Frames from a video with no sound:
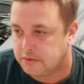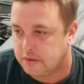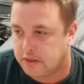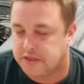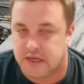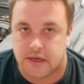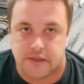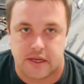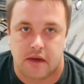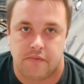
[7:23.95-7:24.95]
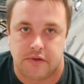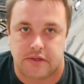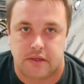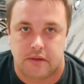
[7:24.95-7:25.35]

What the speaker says: like I said, the